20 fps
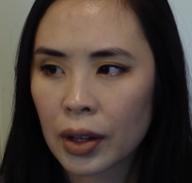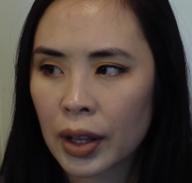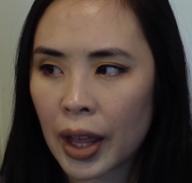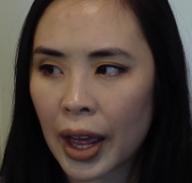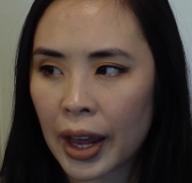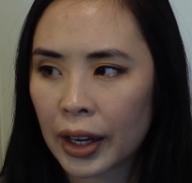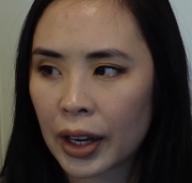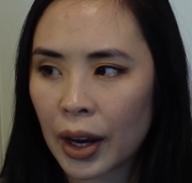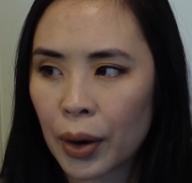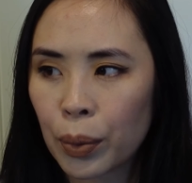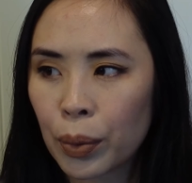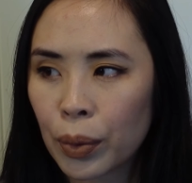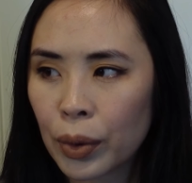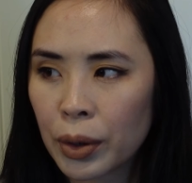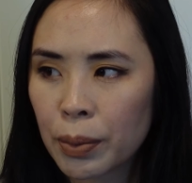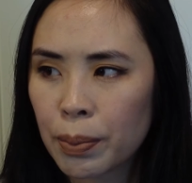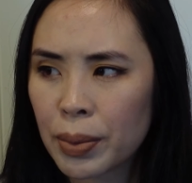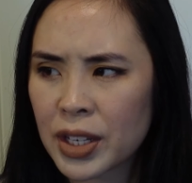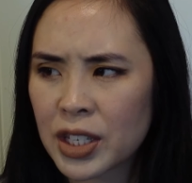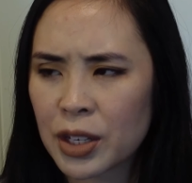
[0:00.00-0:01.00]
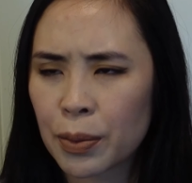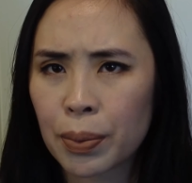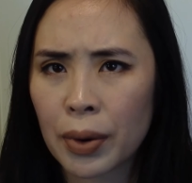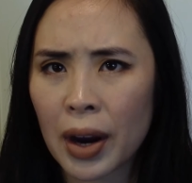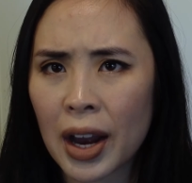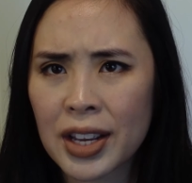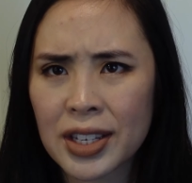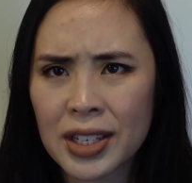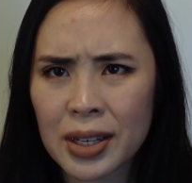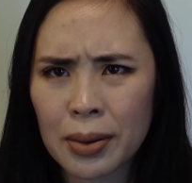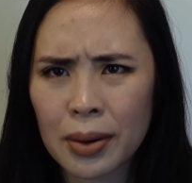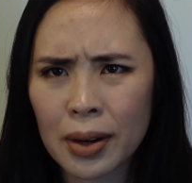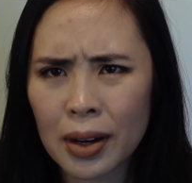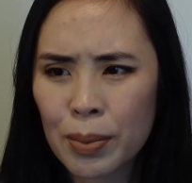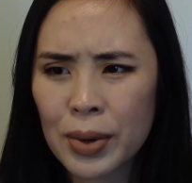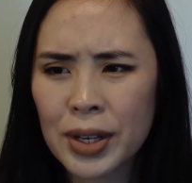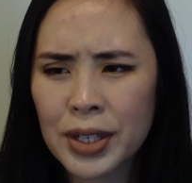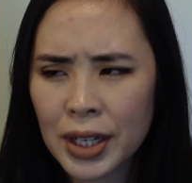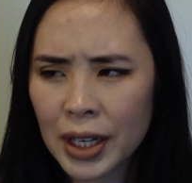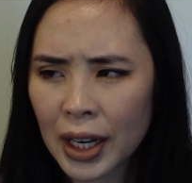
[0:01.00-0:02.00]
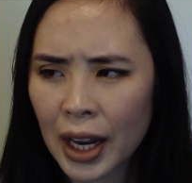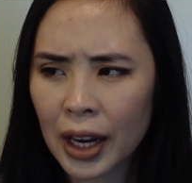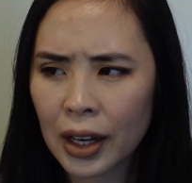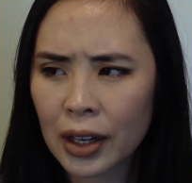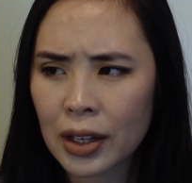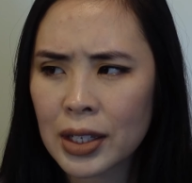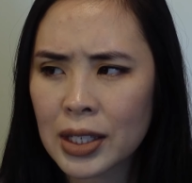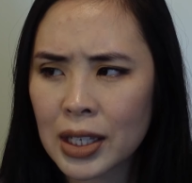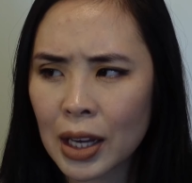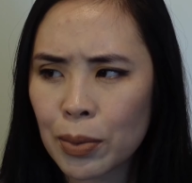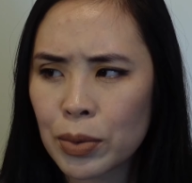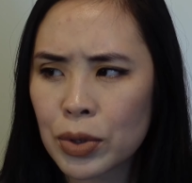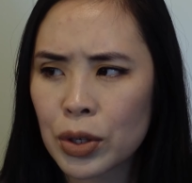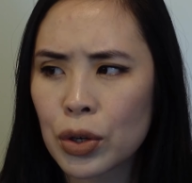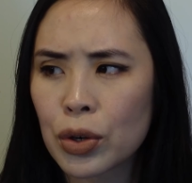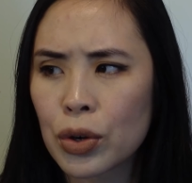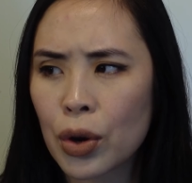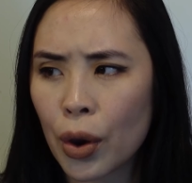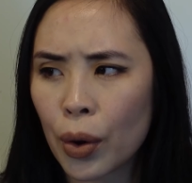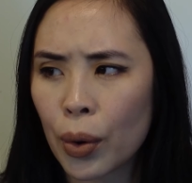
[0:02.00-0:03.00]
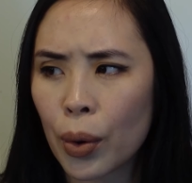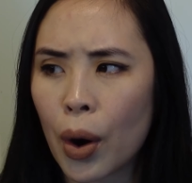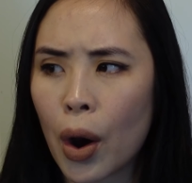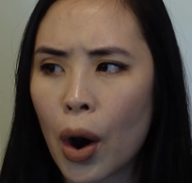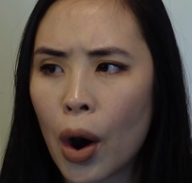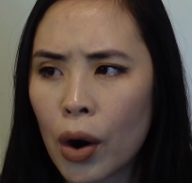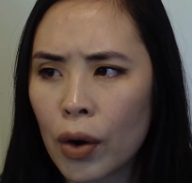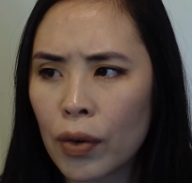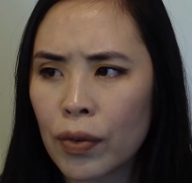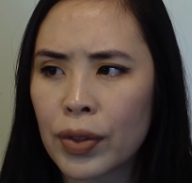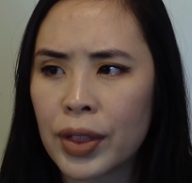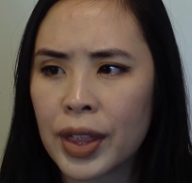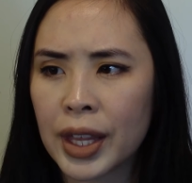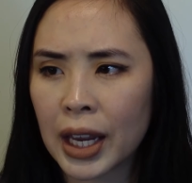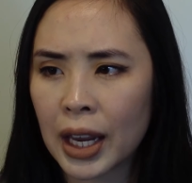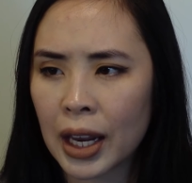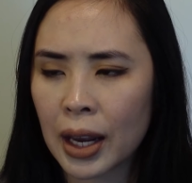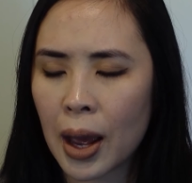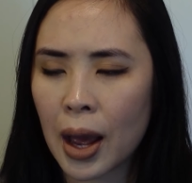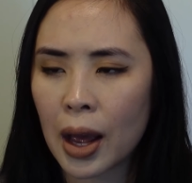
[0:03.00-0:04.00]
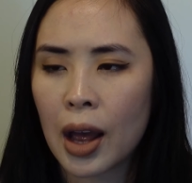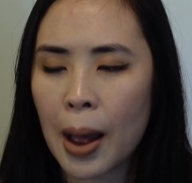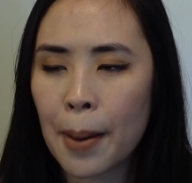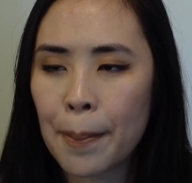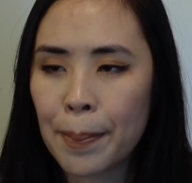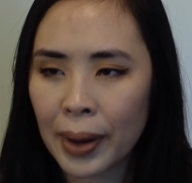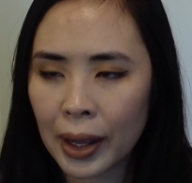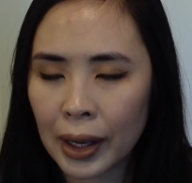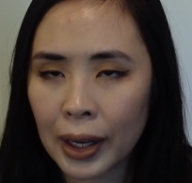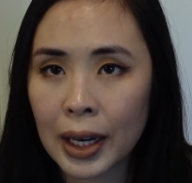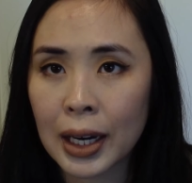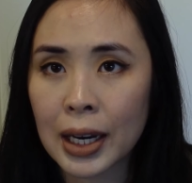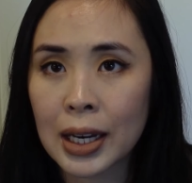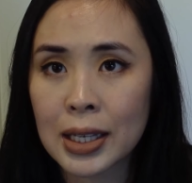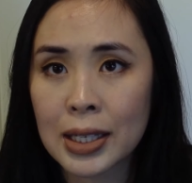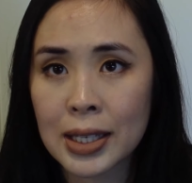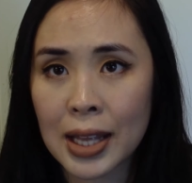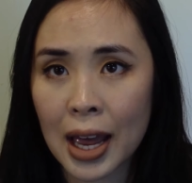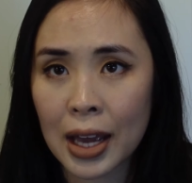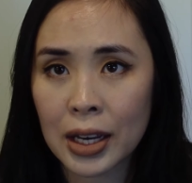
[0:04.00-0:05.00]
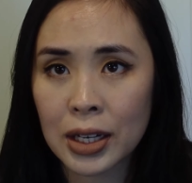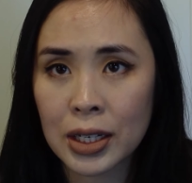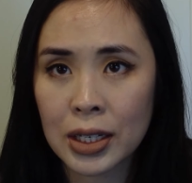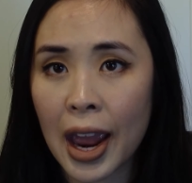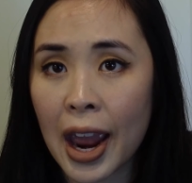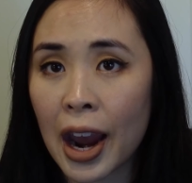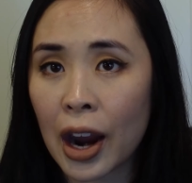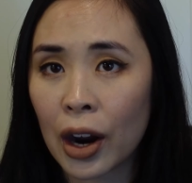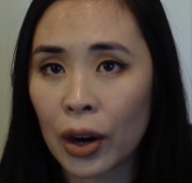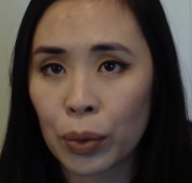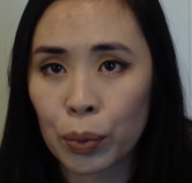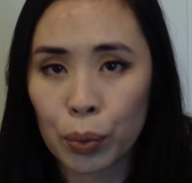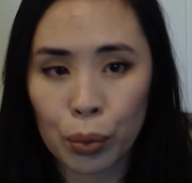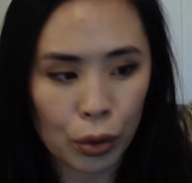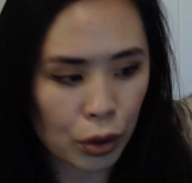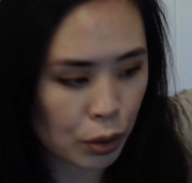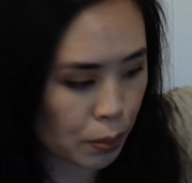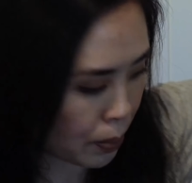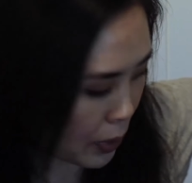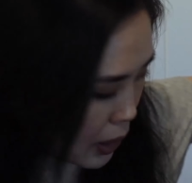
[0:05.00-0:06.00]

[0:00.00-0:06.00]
Like, I wouldn't be surprised that Mr. Jaeger seemed to know of the abilities that Eren would